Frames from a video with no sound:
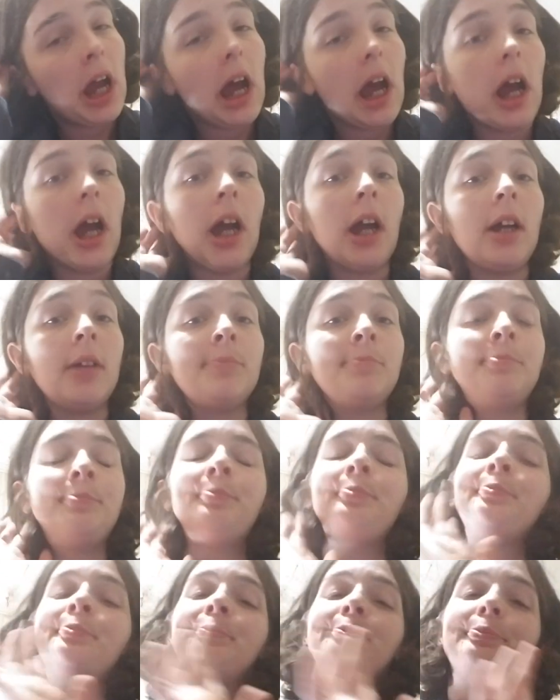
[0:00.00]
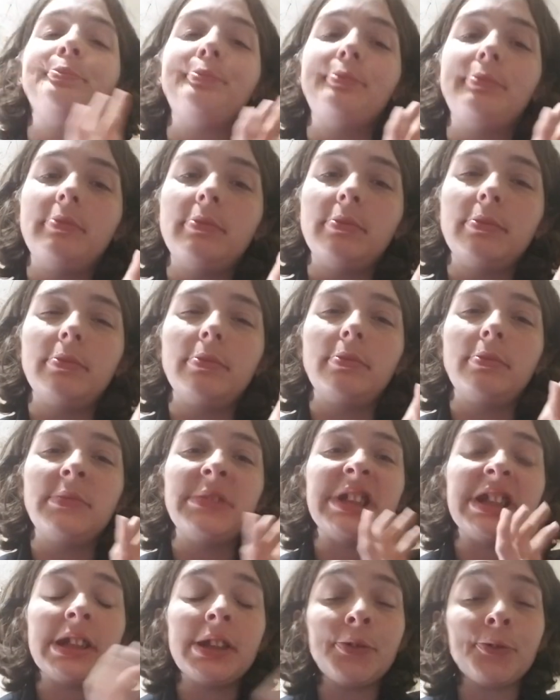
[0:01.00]
Thank
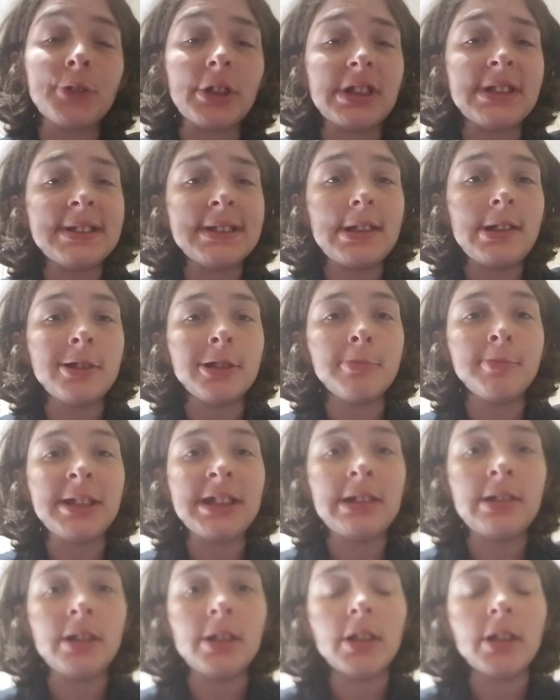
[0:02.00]
you for listening to me.